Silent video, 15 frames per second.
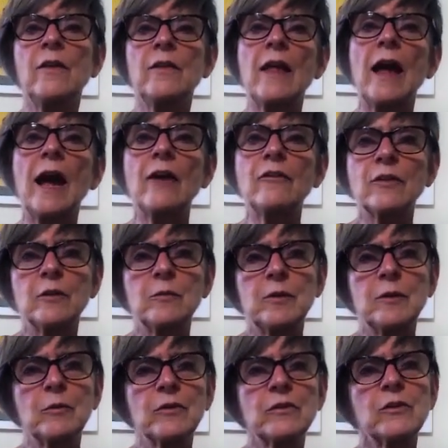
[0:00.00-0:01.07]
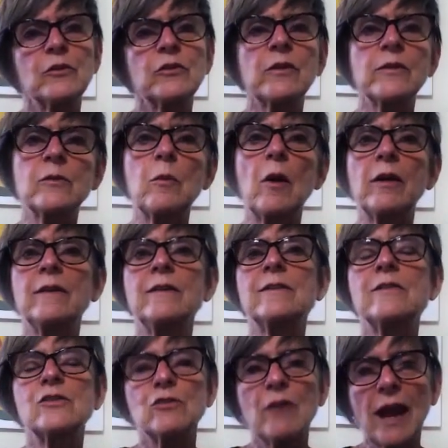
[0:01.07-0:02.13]
the African People's Socialist Party's
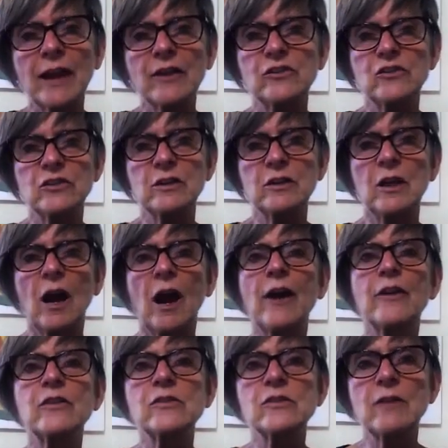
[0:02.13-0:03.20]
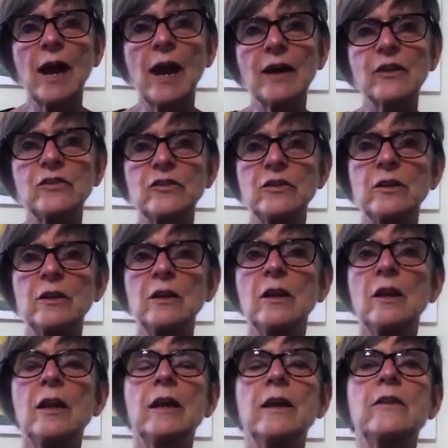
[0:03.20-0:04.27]
strategy. Our strategy
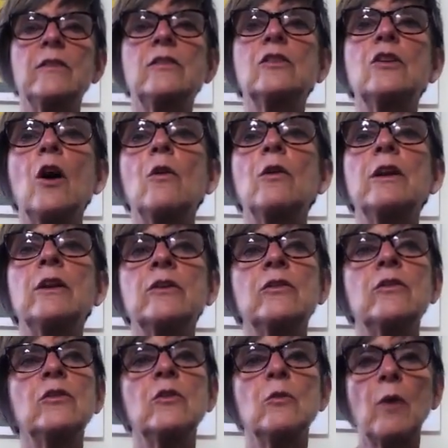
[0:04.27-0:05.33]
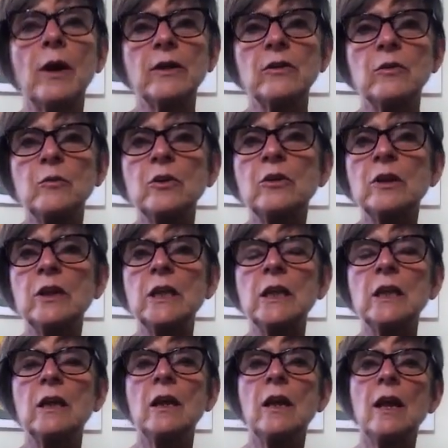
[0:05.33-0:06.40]
is to go into the white
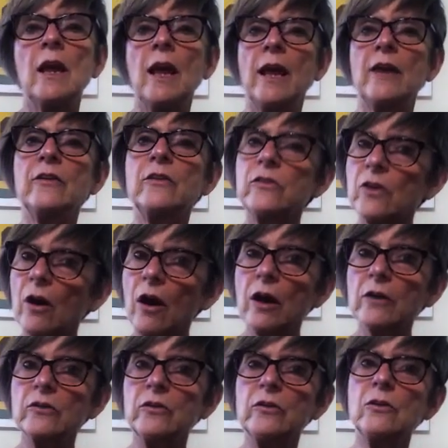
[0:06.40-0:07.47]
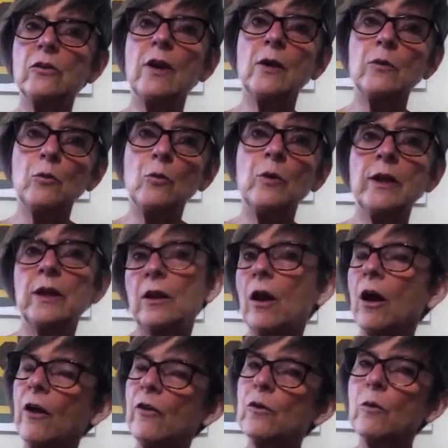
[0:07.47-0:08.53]
community and to talk to and win
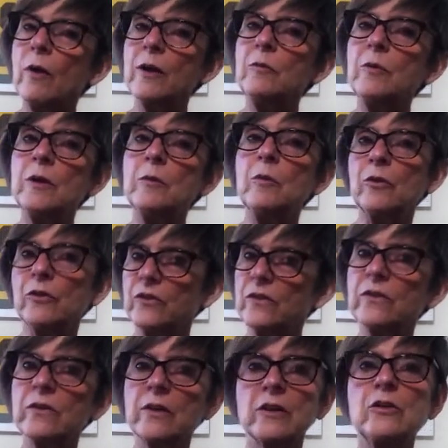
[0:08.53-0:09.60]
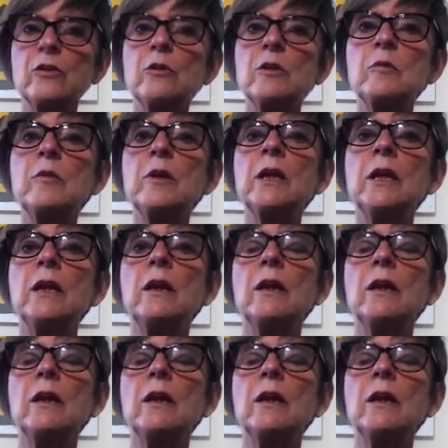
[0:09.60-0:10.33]
other white people, just like you and me,